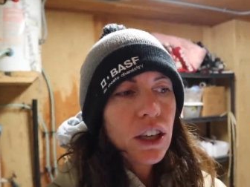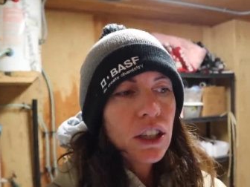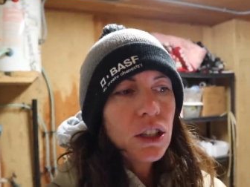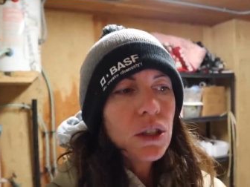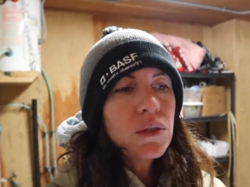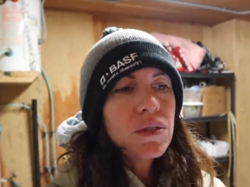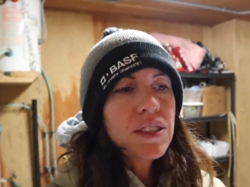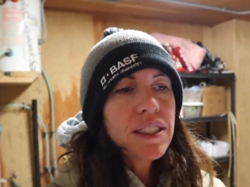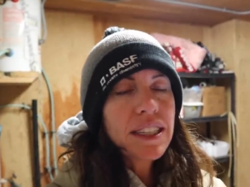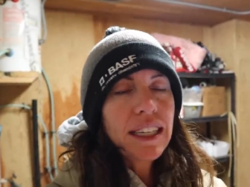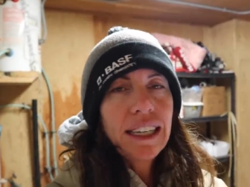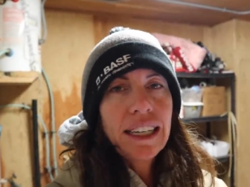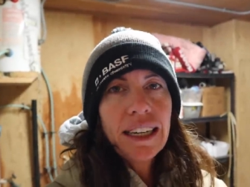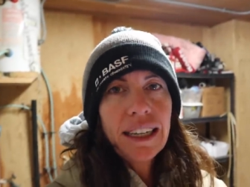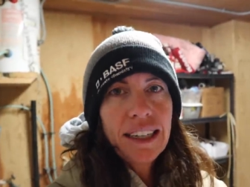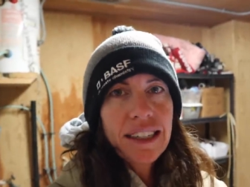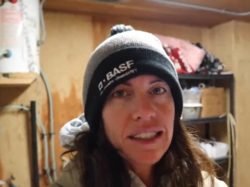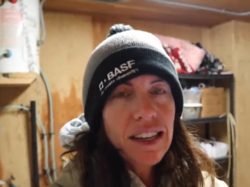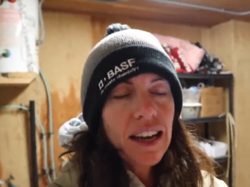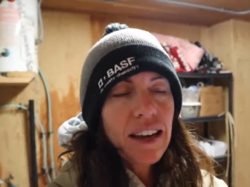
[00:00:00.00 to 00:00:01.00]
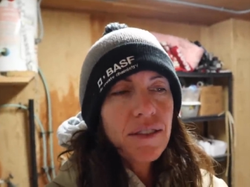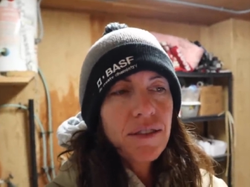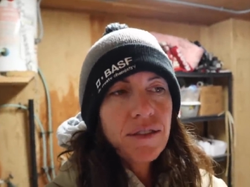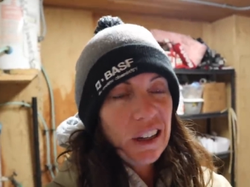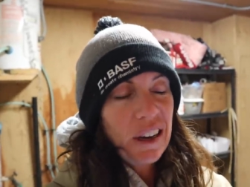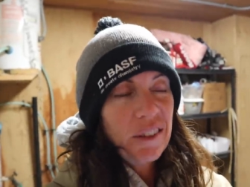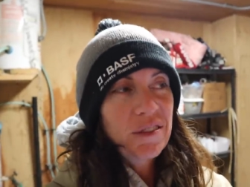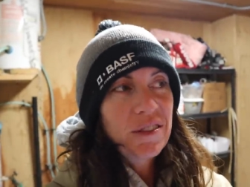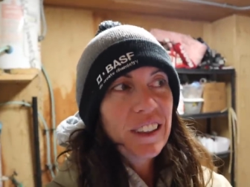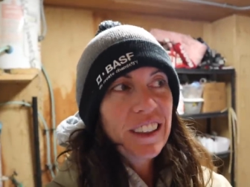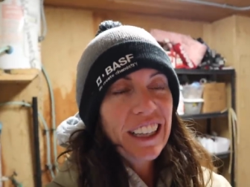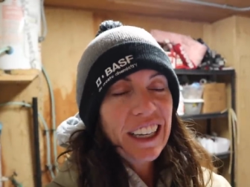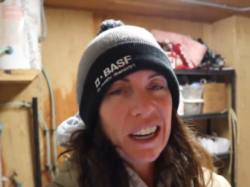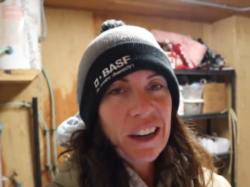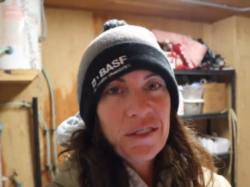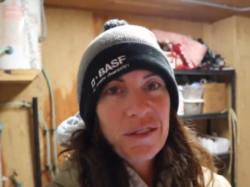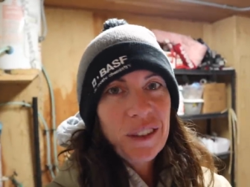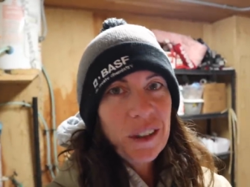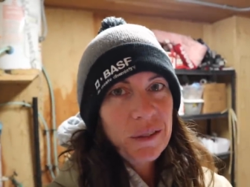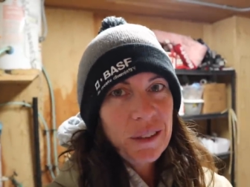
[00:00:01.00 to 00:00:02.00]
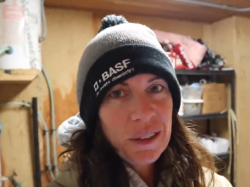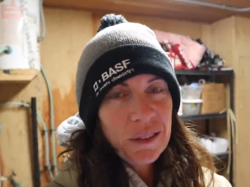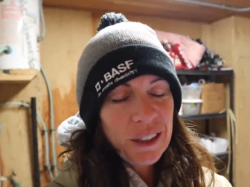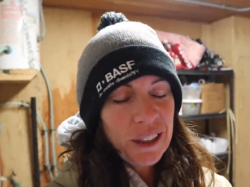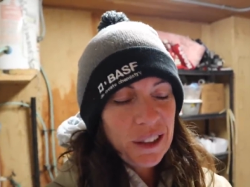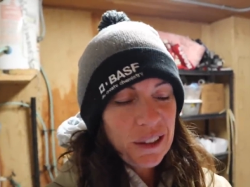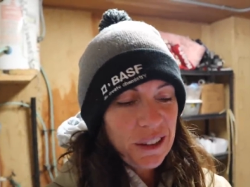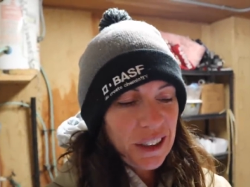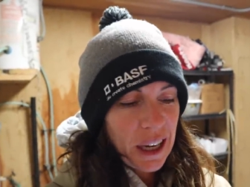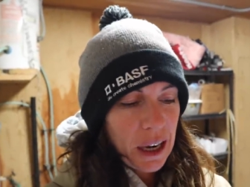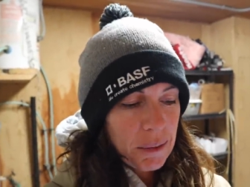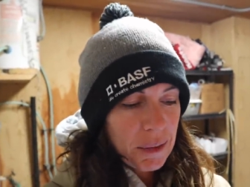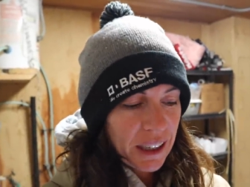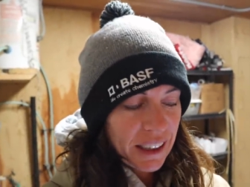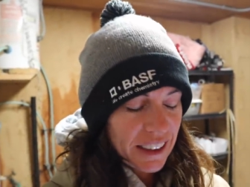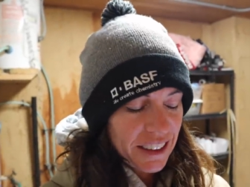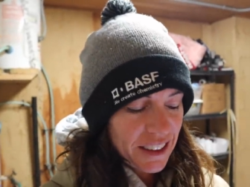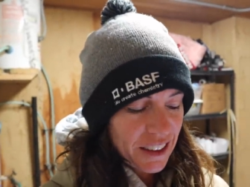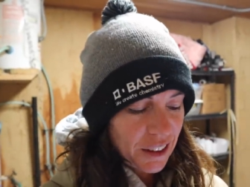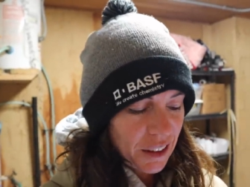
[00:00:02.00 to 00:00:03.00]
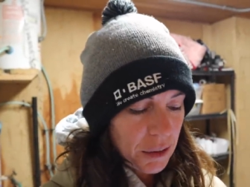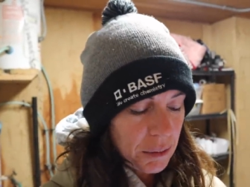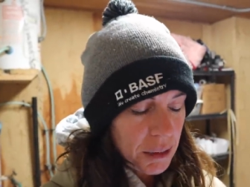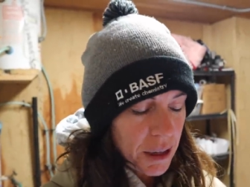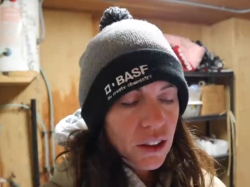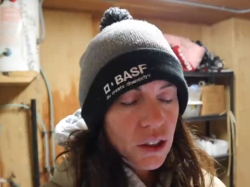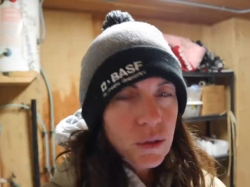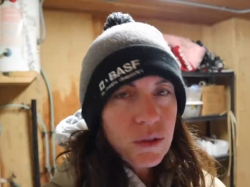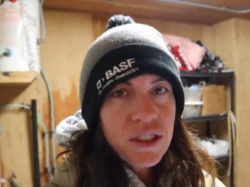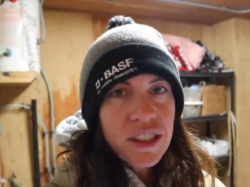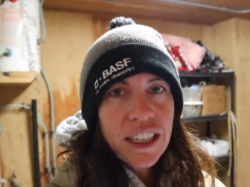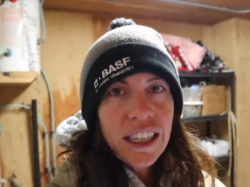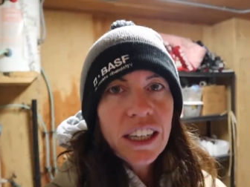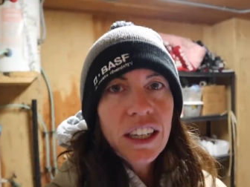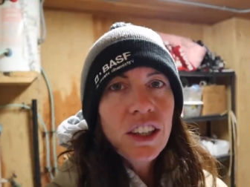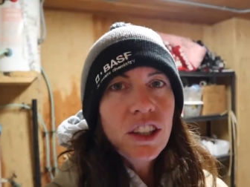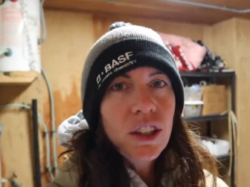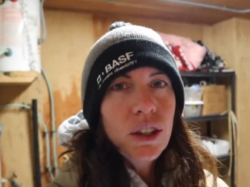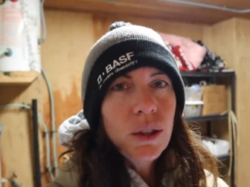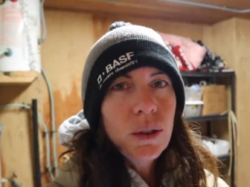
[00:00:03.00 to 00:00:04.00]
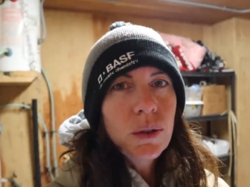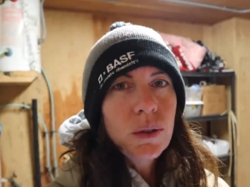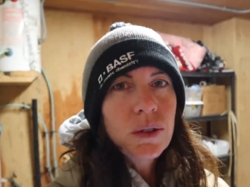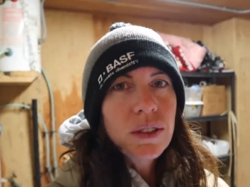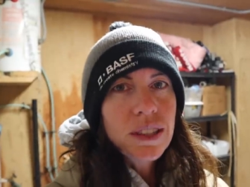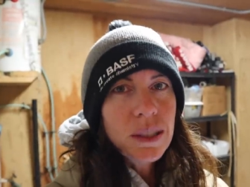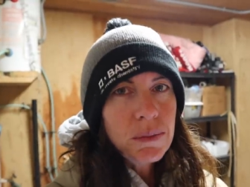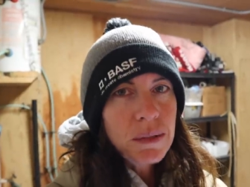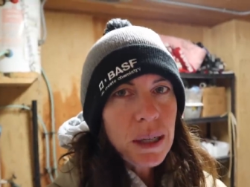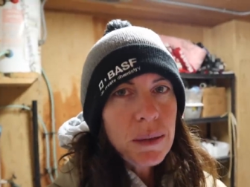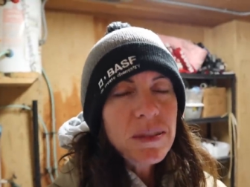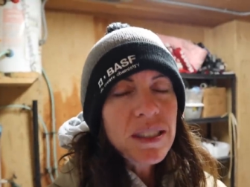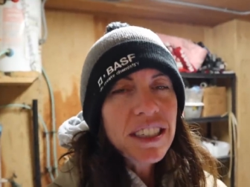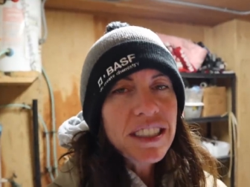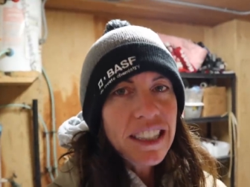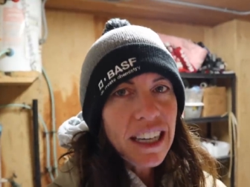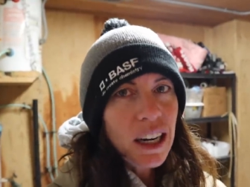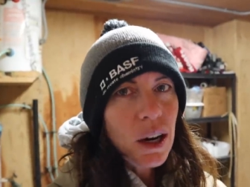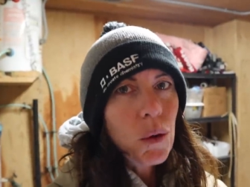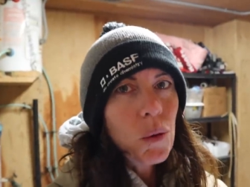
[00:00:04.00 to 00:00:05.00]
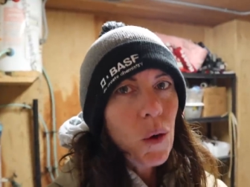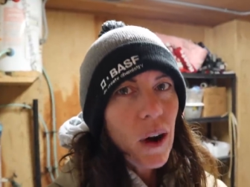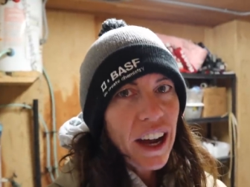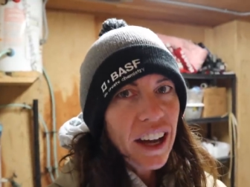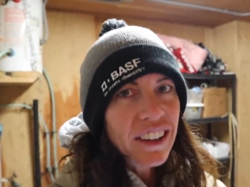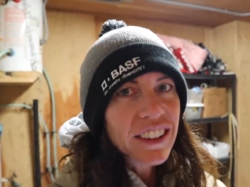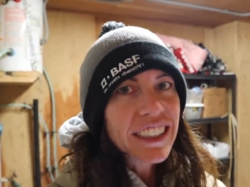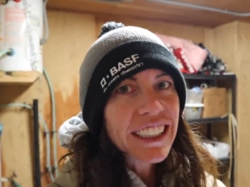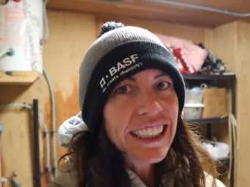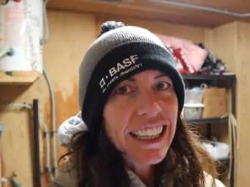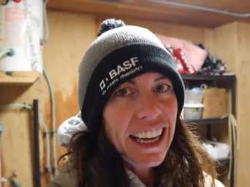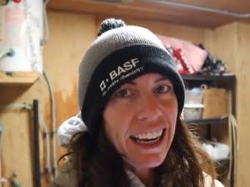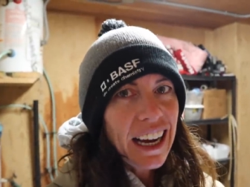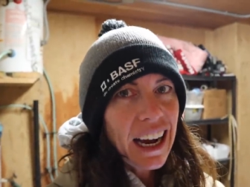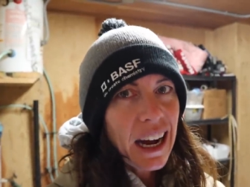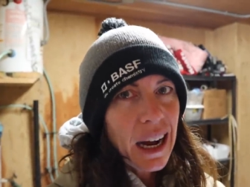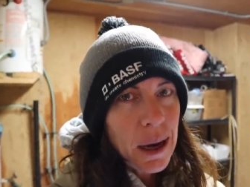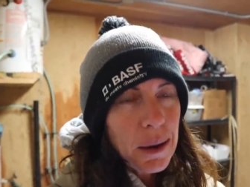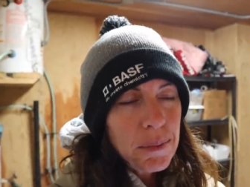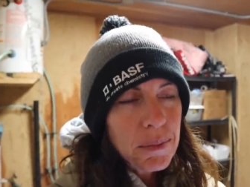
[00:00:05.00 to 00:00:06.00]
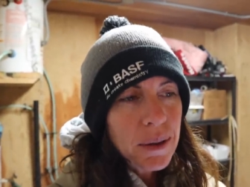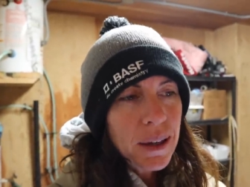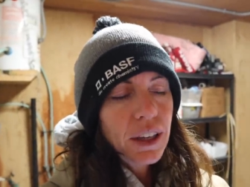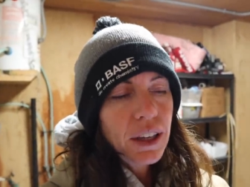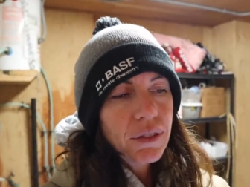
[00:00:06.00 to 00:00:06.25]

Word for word: You've seen it, because I feel like I filmed every ewe lambing this group. You've seen a ewe, sometimes they take a while to get up.